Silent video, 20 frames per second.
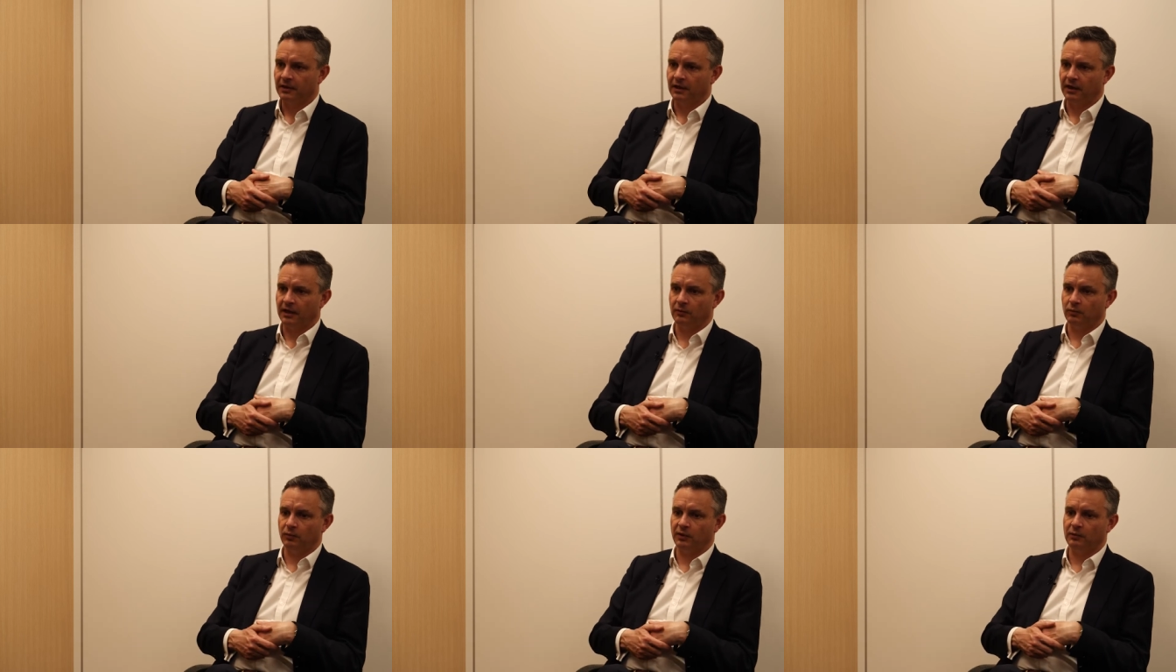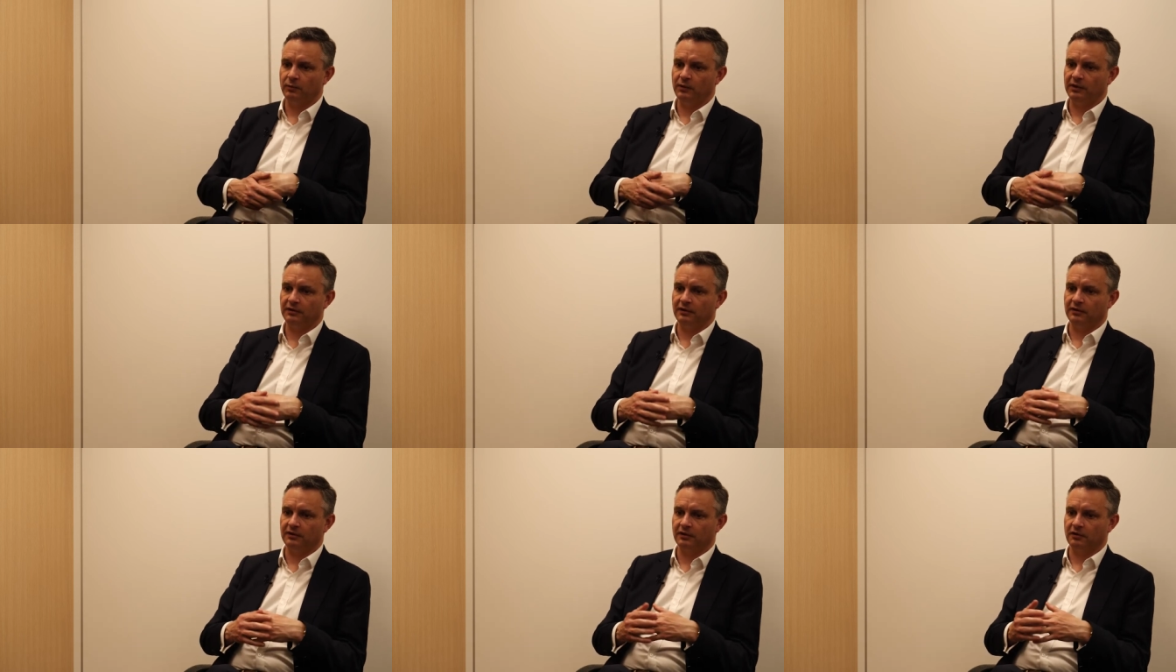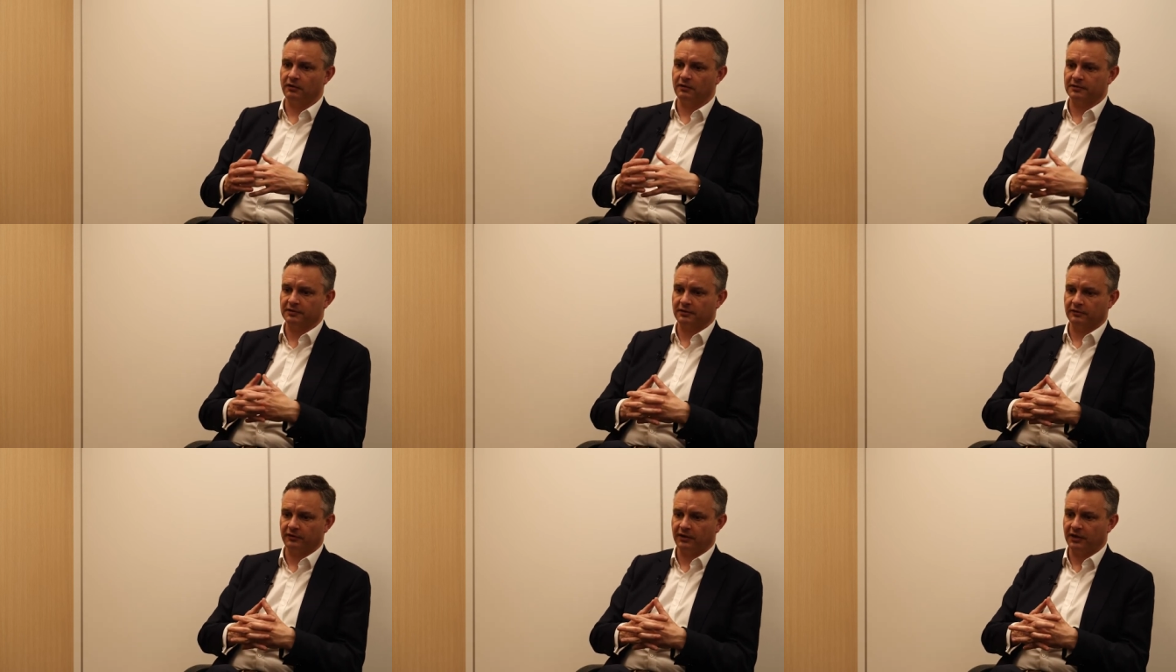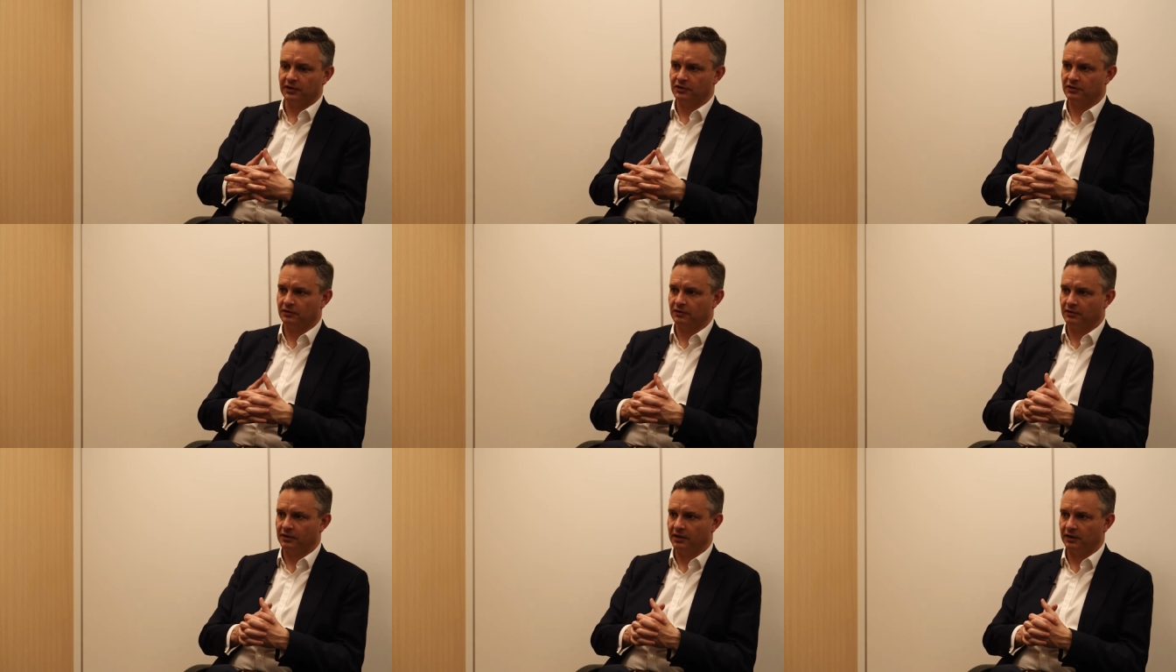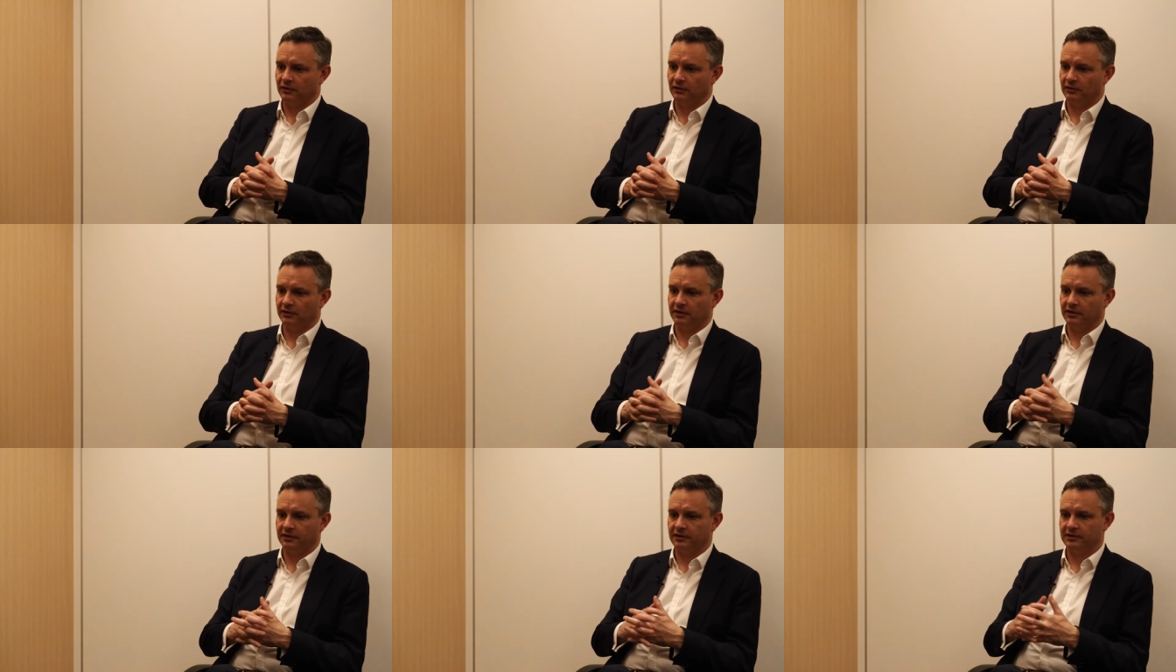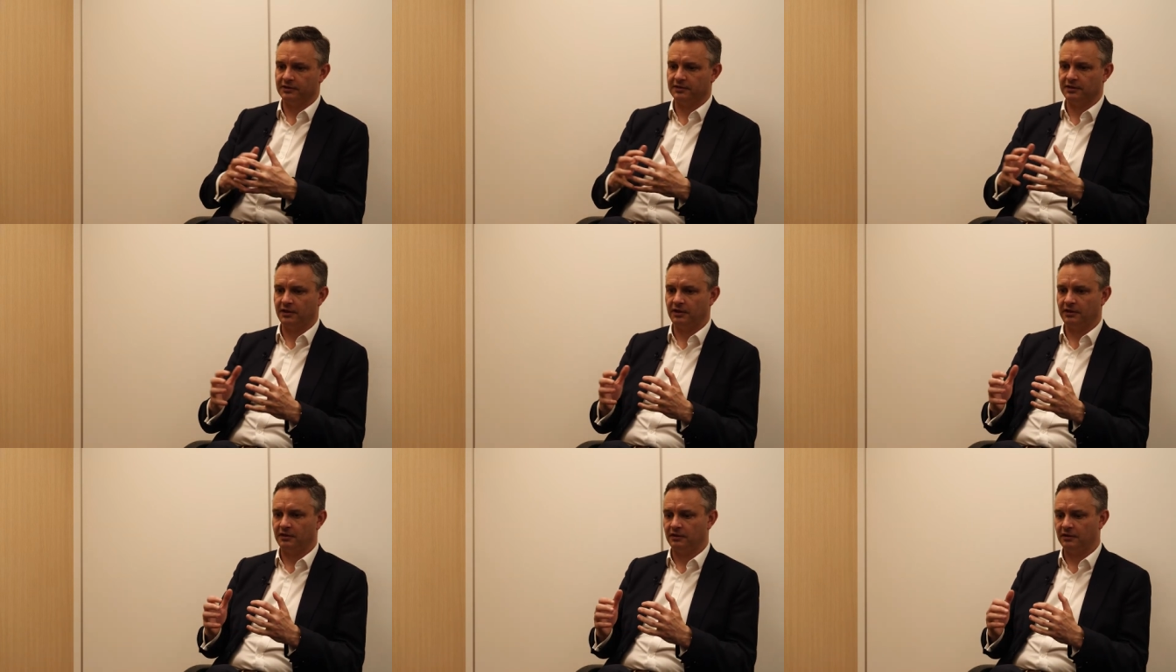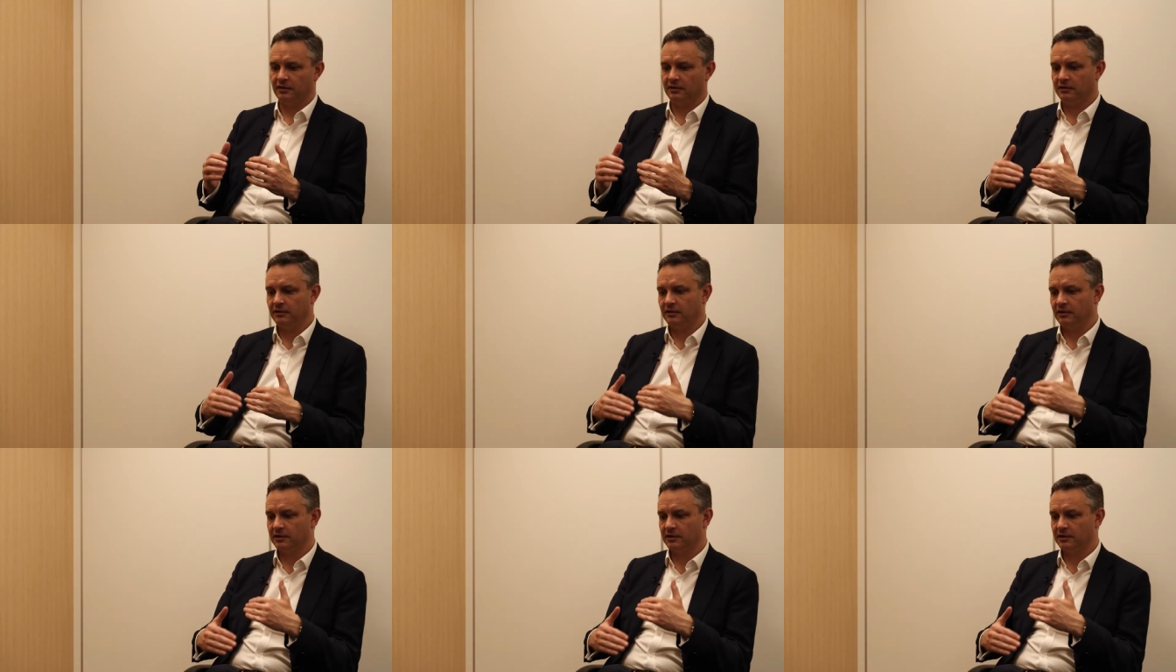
And when we did the consultation on that earlier this year,